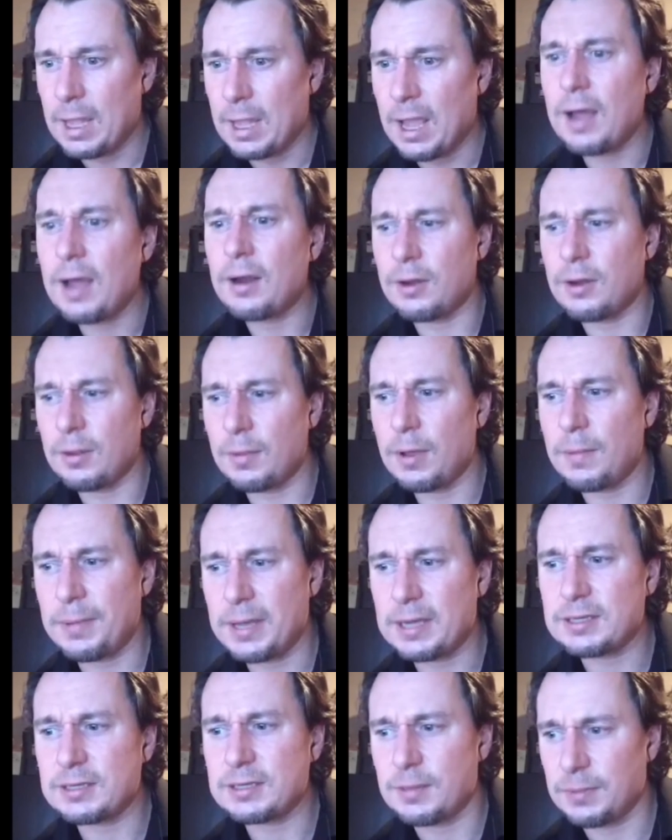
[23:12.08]
don't know, I'm going to
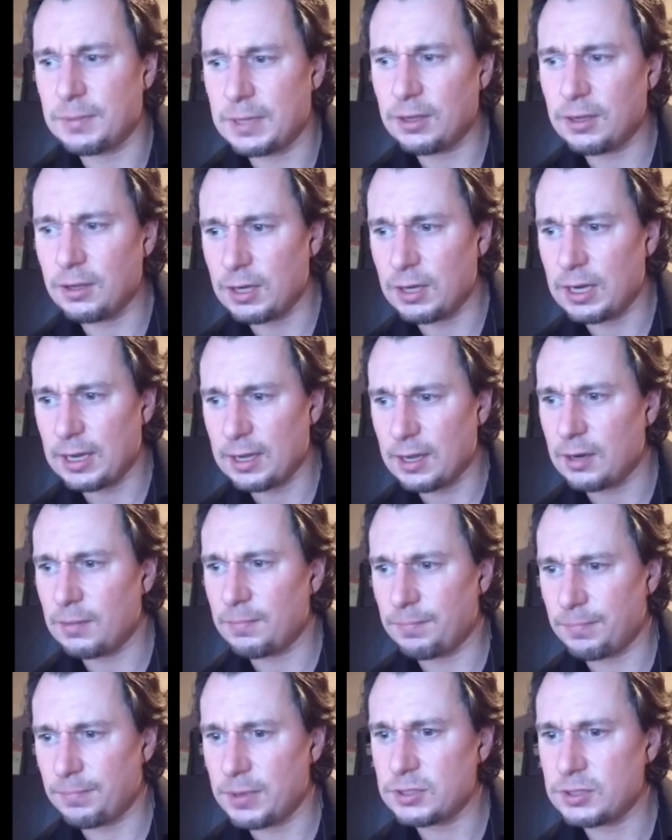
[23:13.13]
pick something good. I got a
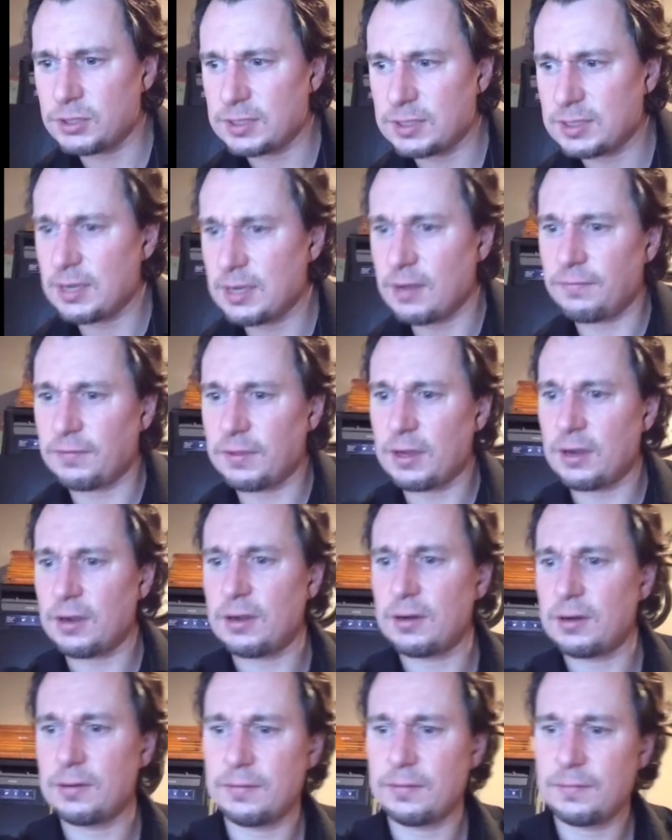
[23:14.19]
bunch of stuff there,
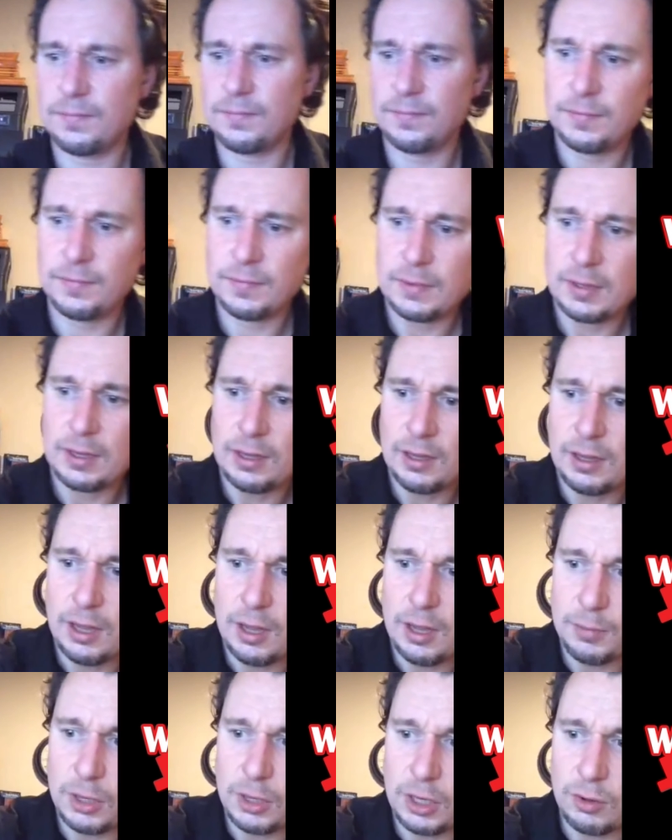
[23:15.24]
and
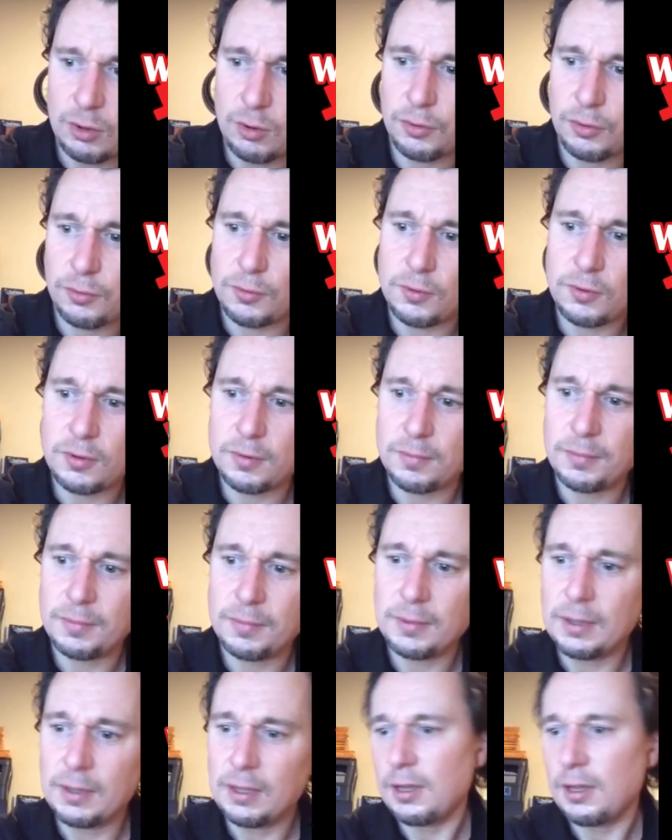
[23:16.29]
I'm going to go through them.
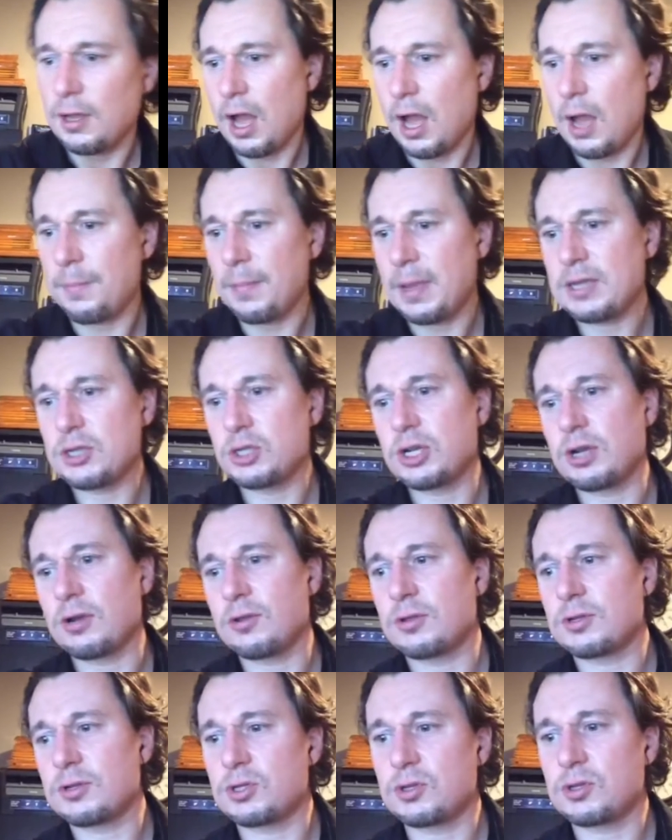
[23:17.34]
I may share
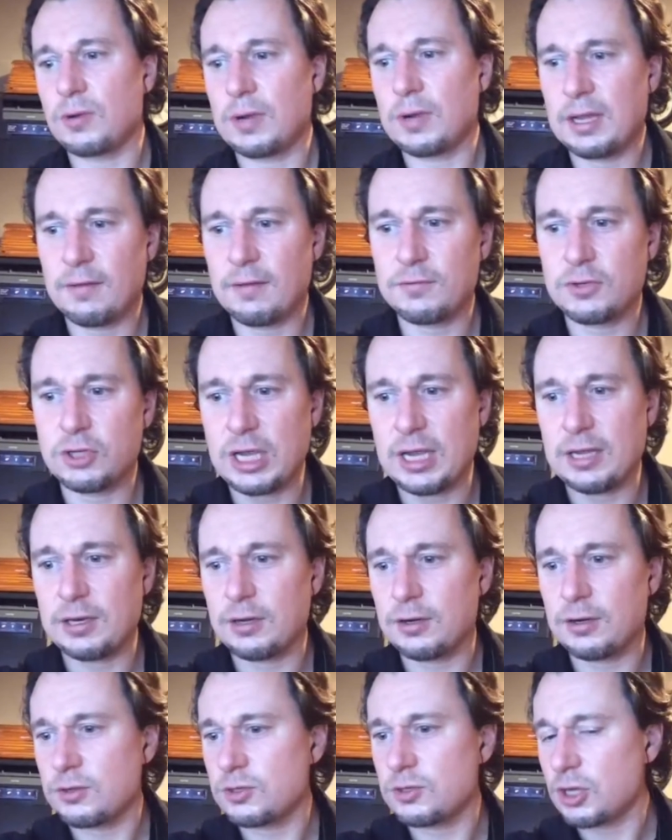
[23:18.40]
the story of
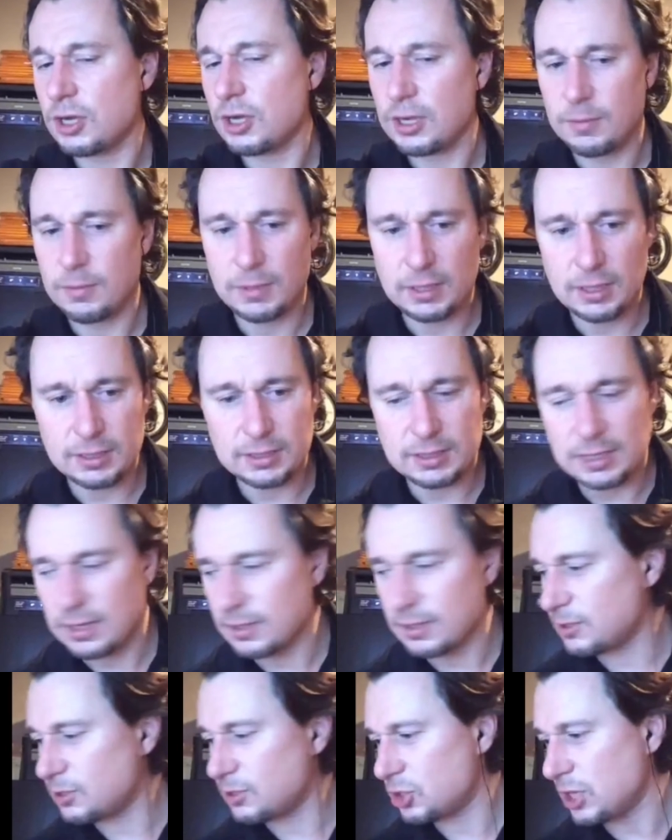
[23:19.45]
Janitor John, because
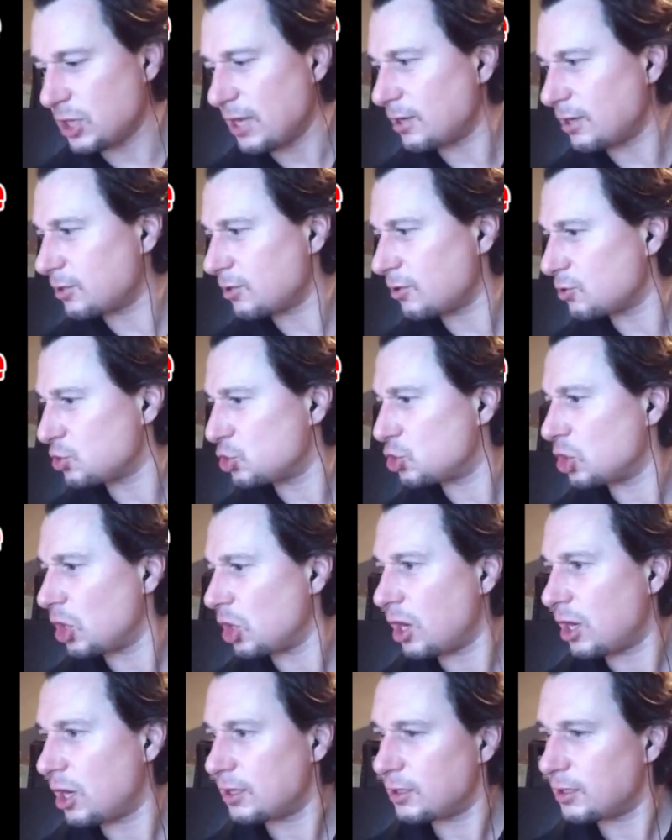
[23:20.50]
Janitor
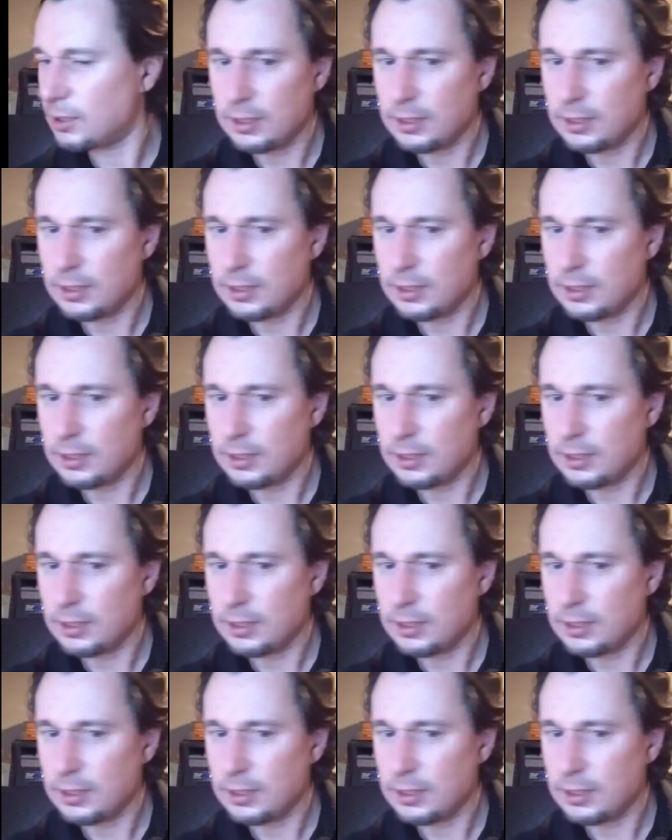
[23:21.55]
John,